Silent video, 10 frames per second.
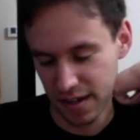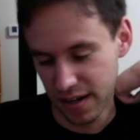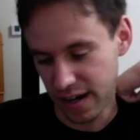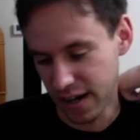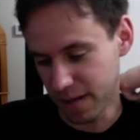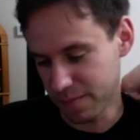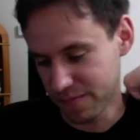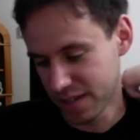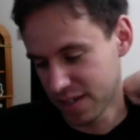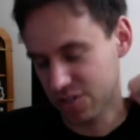
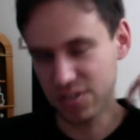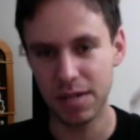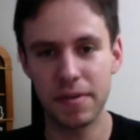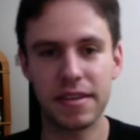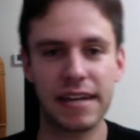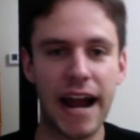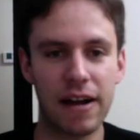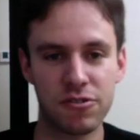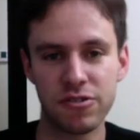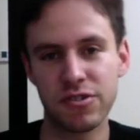So some of the
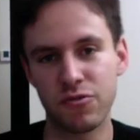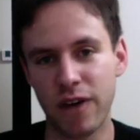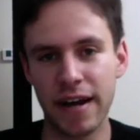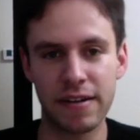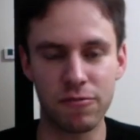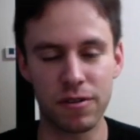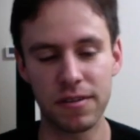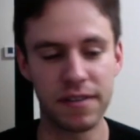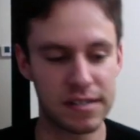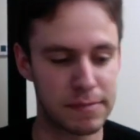characters and writing really
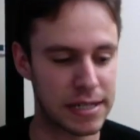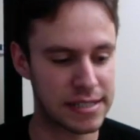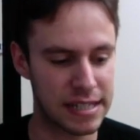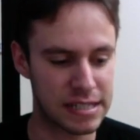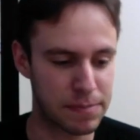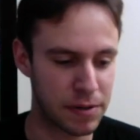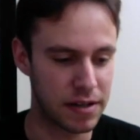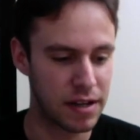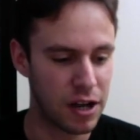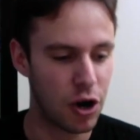doesn't make sense.
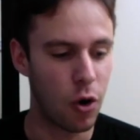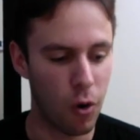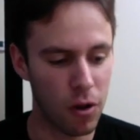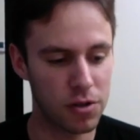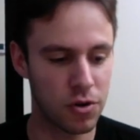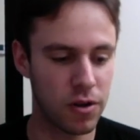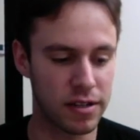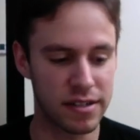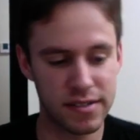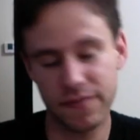But all in all,
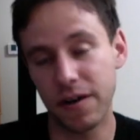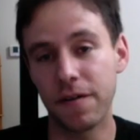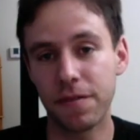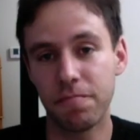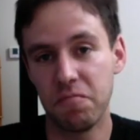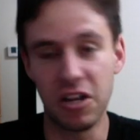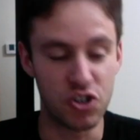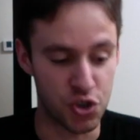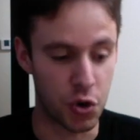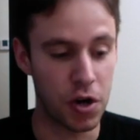it is a very
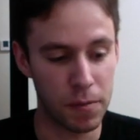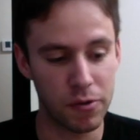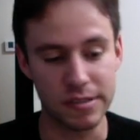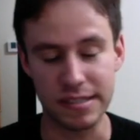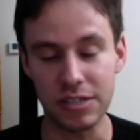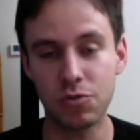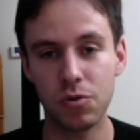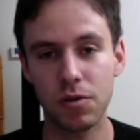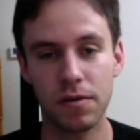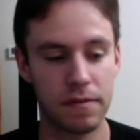enjoyable
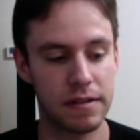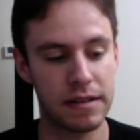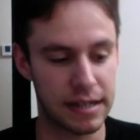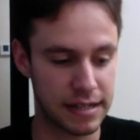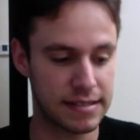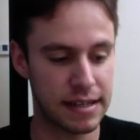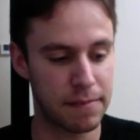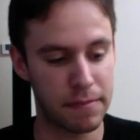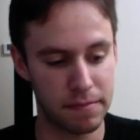sequel. Like I said,